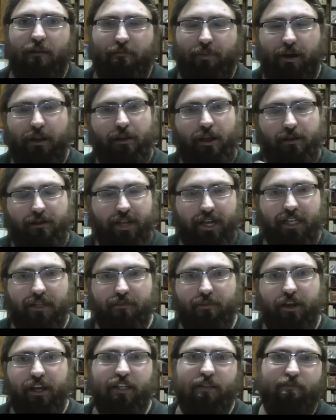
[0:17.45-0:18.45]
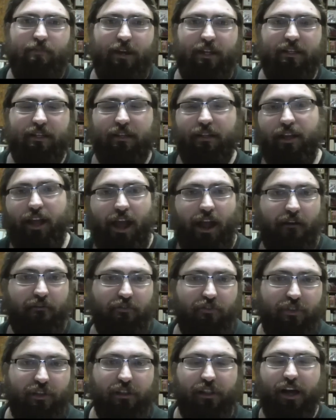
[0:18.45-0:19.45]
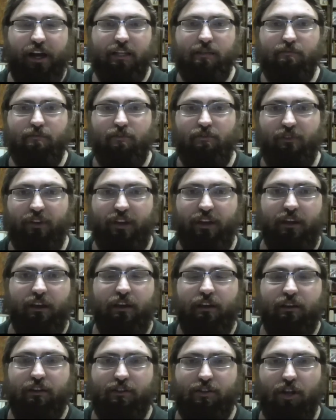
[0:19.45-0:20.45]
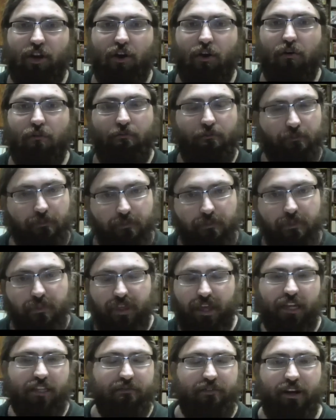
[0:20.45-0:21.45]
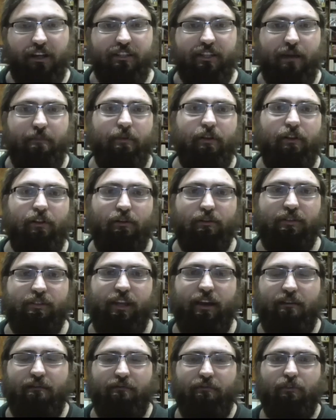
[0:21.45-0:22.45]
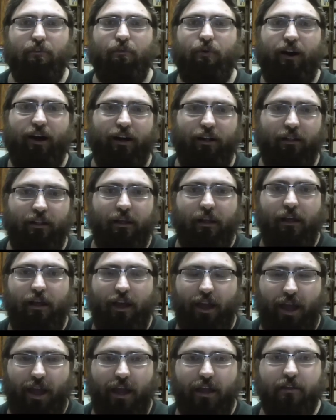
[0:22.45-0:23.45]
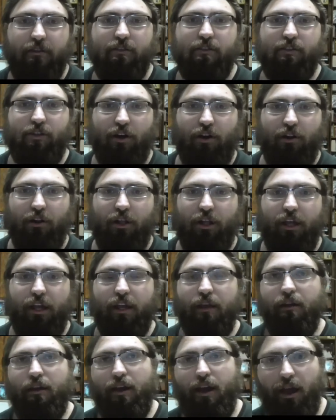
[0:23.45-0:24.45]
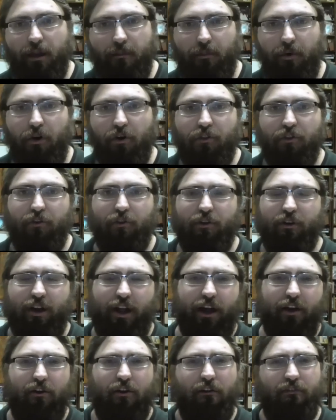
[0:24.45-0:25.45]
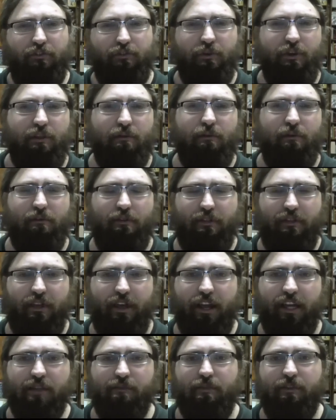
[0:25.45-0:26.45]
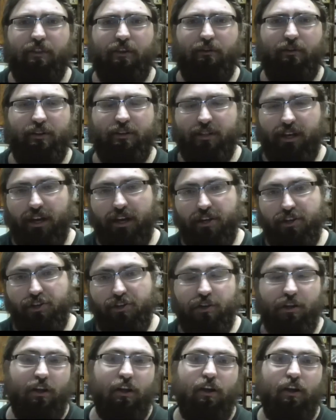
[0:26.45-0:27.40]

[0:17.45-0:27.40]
But it takes place basically after the last movie, so the X-Files have been closed down for a while, and Scully and Mulder are kind of off doing their own things, but they're in touch.